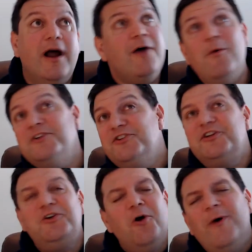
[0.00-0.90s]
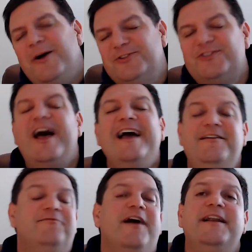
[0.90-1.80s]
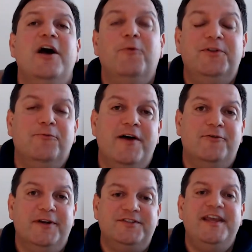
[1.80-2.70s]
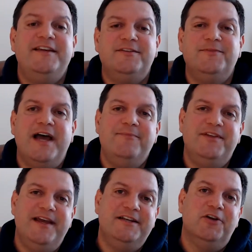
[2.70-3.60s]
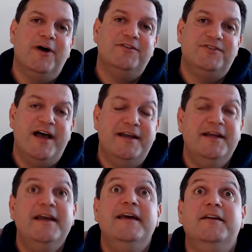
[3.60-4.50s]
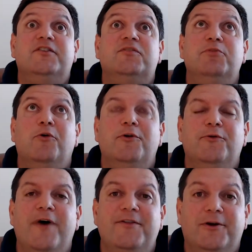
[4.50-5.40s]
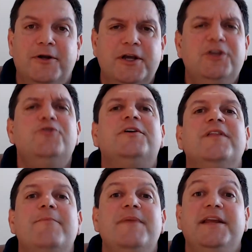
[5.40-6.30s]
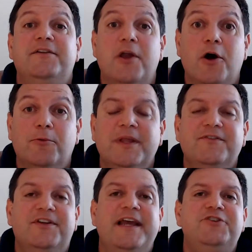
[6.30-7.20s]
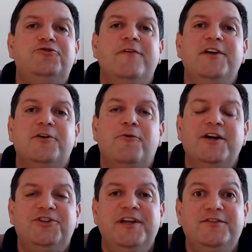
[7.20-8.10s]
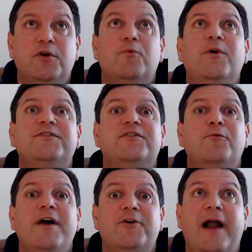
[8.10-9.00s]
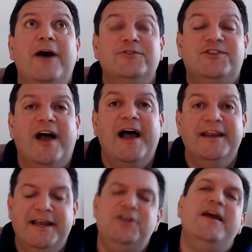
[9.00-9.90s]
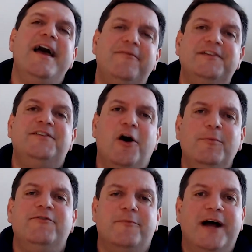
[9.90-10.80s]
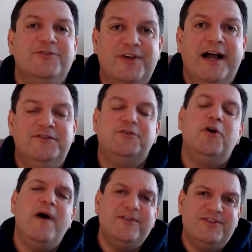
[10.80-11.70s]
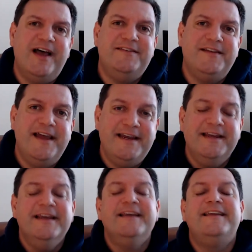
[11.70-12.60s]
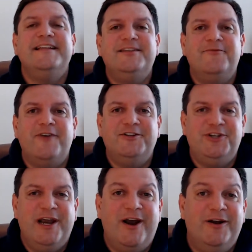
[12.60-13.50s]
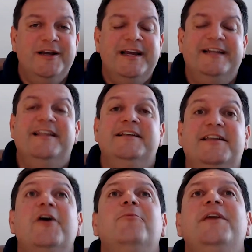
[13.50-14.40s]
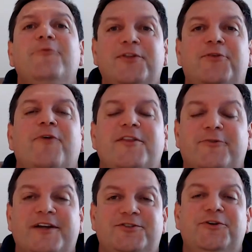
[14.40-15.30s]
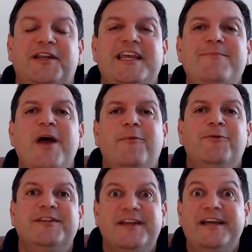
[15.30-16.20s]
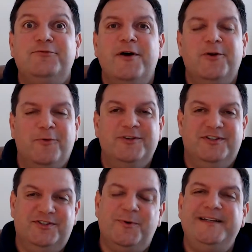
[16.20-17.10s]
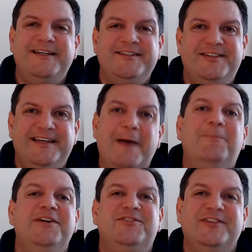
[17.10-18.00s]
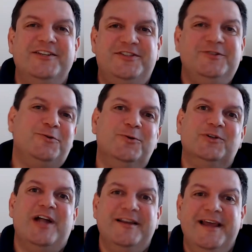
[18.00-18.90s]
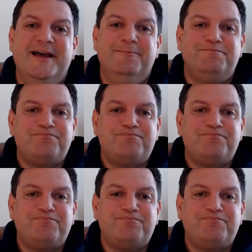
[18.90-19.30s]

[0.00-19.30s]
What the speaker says: I want you to go outside and find out what the weather is. Take some time today to go outside and explore the weather. You can let me know. Today's trivia question is, what's the weather outside? And you have to tell me from outside. So go outside today, get some fresh air, and then tell me what the weather is. You can email me what today's weather was at swetkeyc@bcsdschools.net.